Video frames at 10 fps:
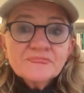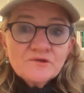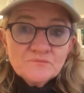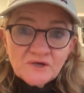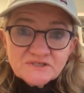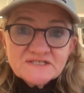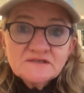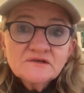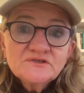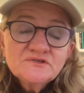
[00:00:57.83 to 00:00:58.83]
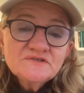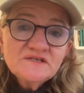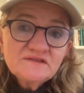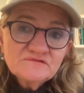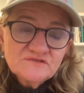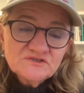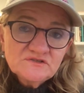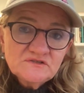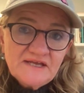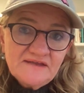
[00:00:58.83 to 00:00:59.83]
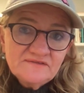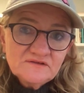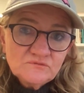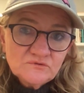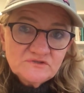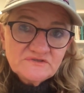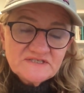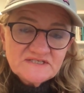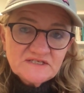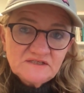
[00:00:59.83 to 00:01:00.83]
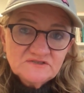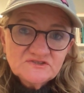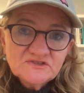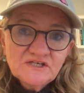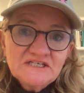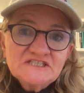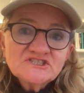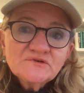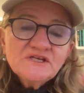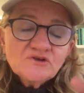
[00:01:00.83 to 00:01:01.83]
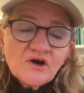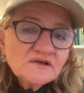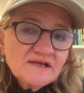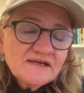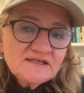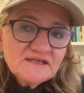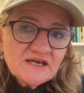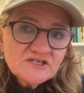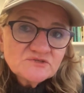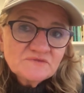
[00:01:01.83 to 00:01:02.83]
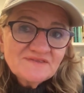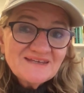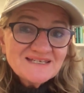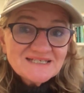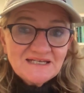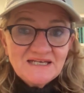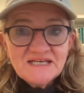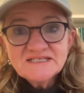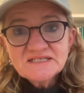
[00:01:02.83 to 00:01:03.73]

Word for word: you mostly are using the visual and the auditory sense. So in online engagement, there's less